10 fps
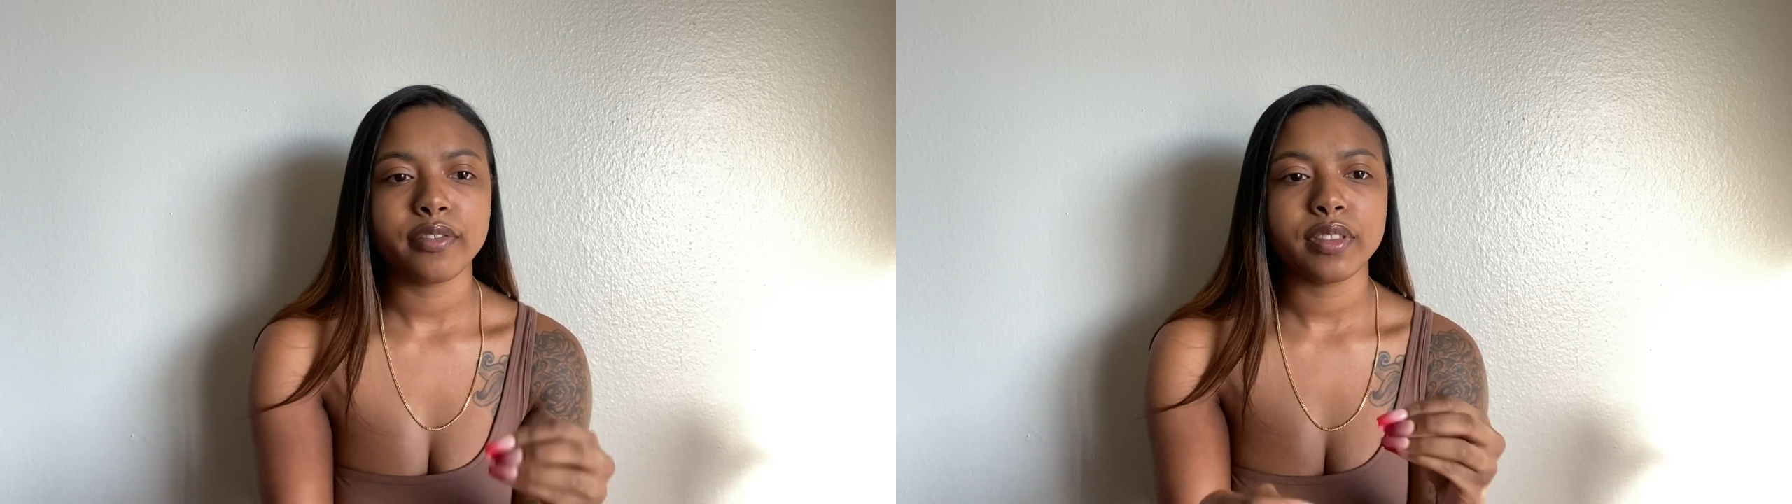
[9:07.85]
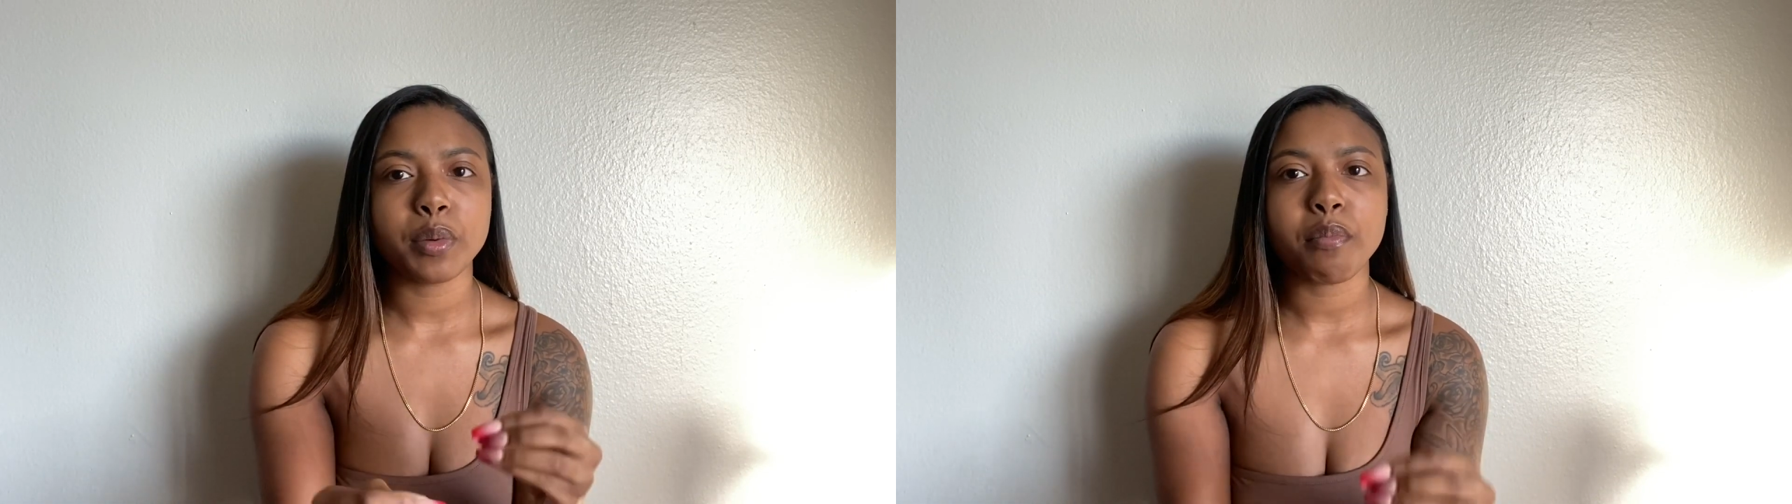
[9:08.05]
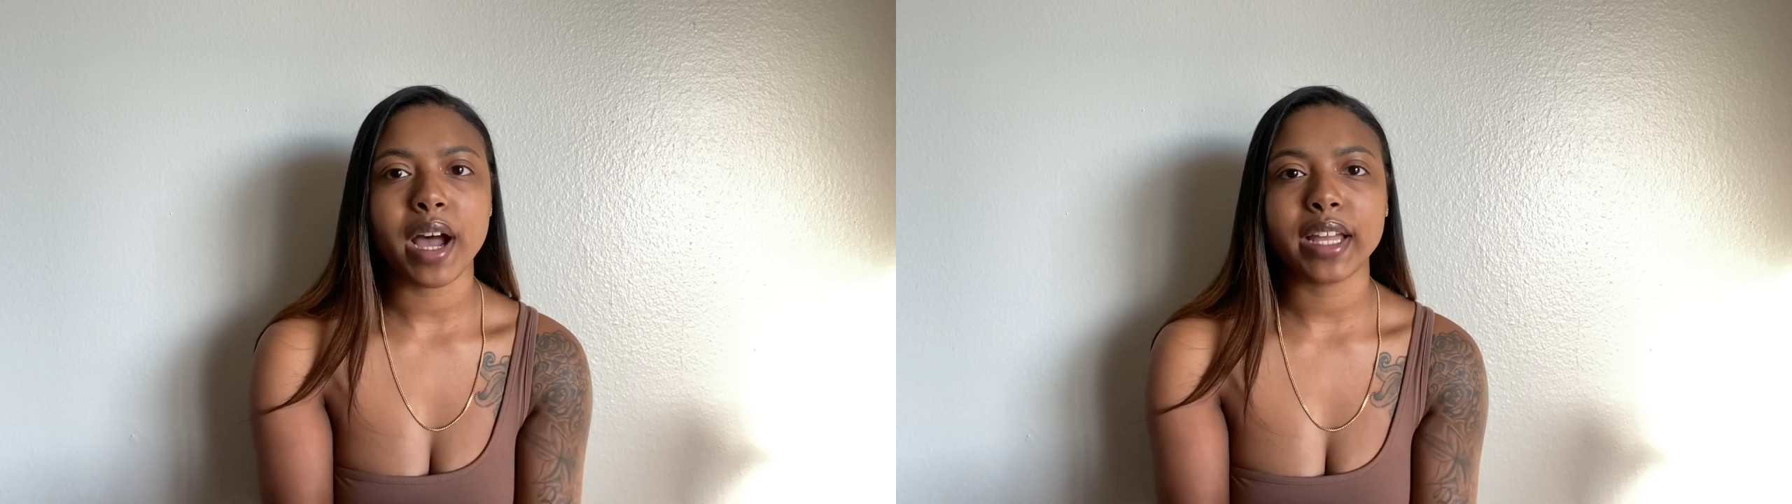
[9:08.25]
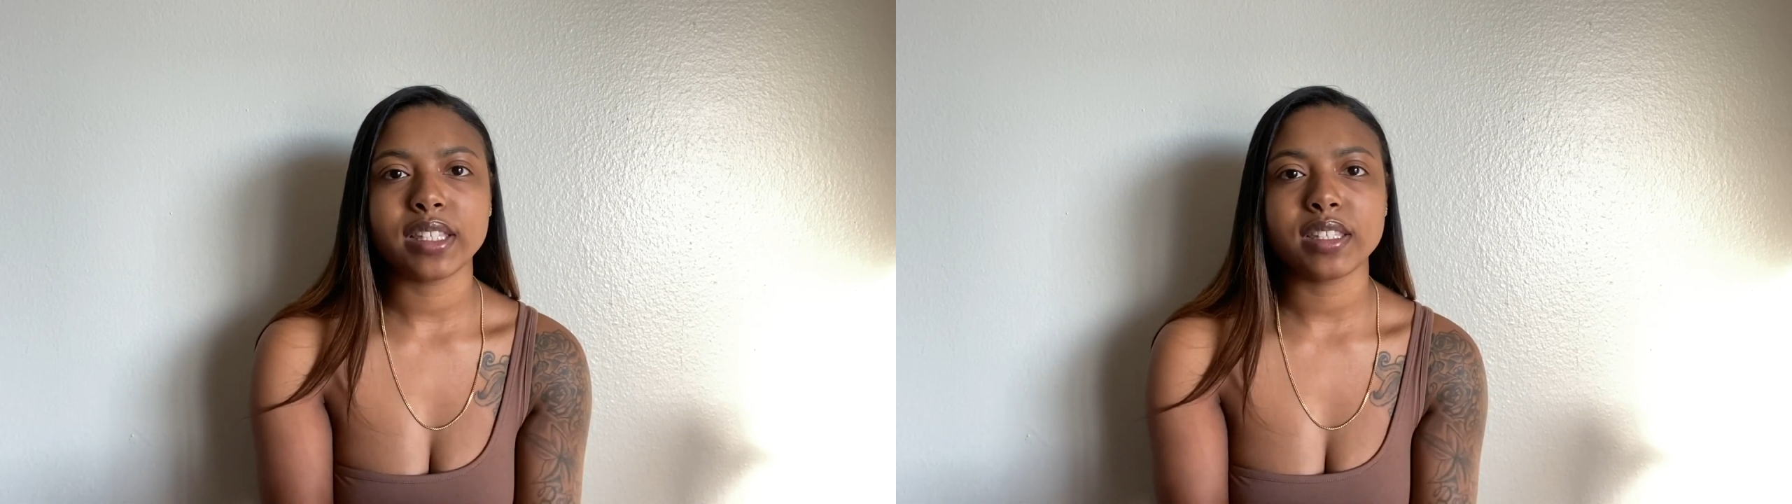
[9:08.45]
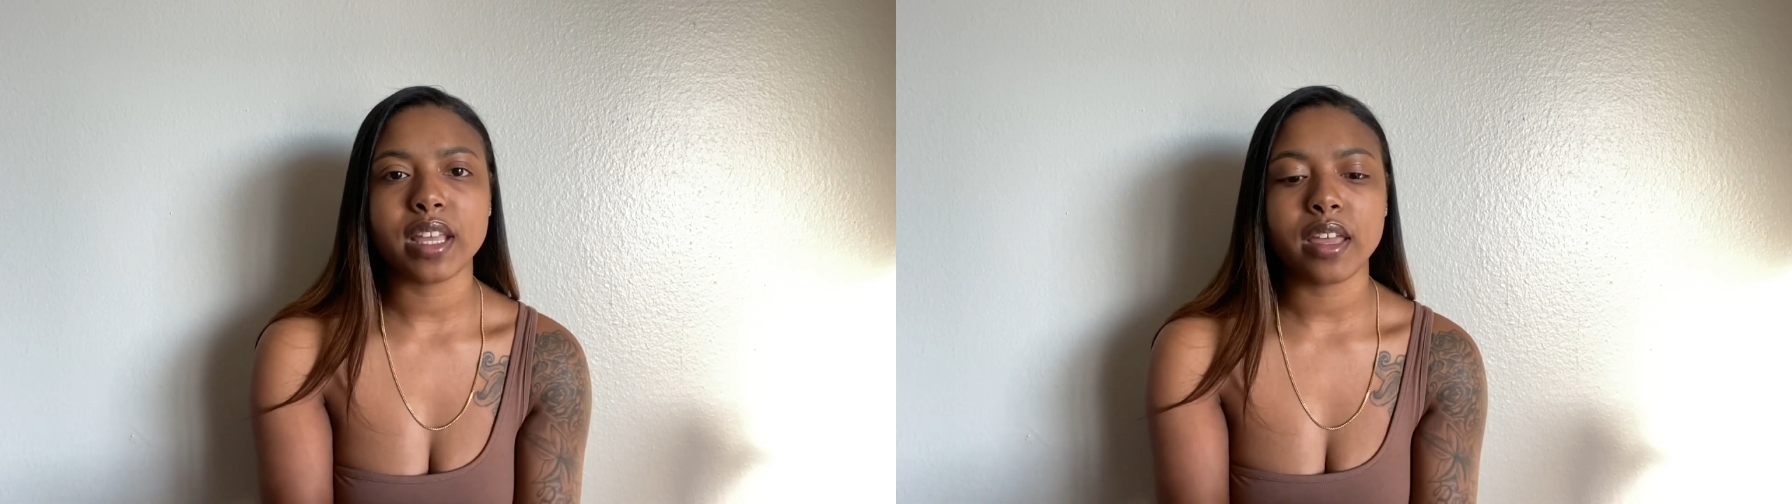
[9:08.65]
the
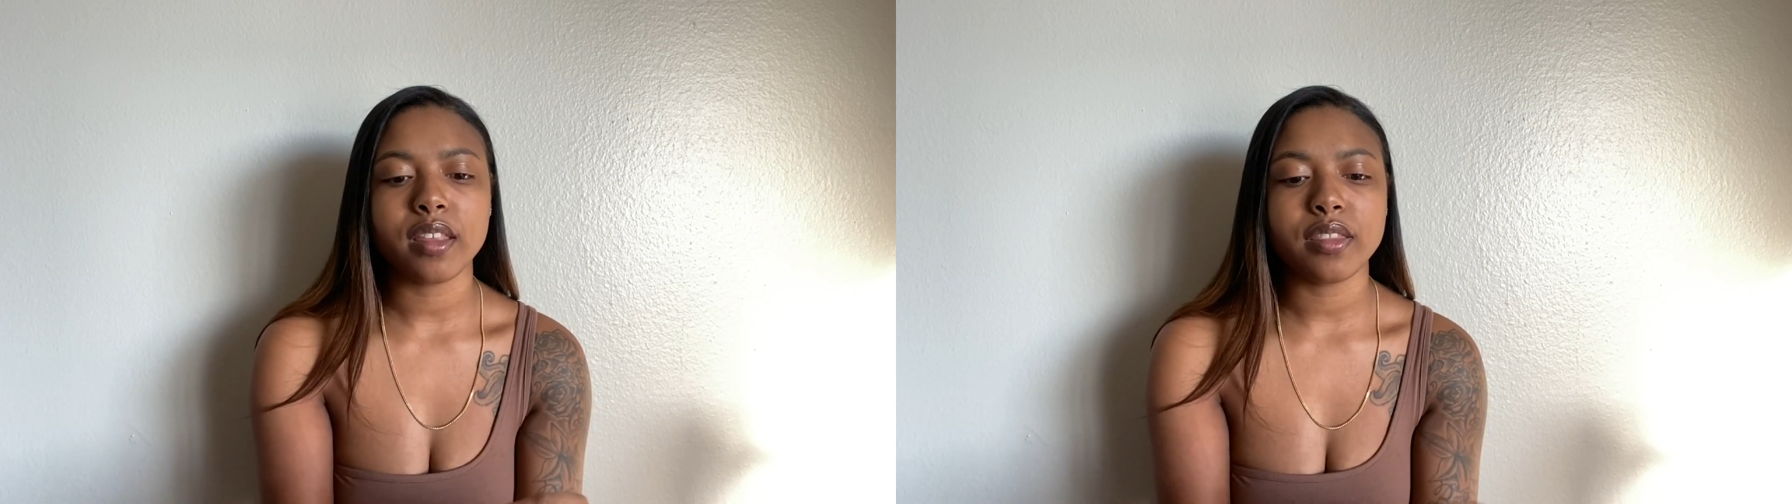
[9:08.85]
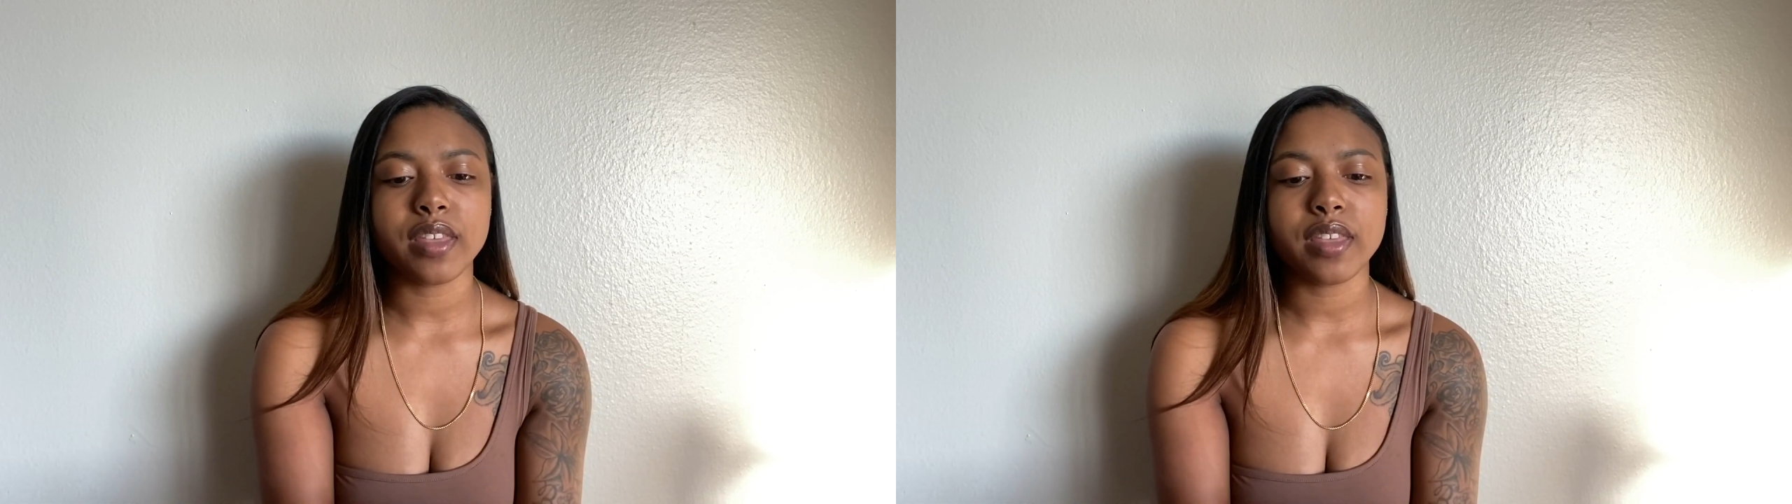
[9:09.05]
mindset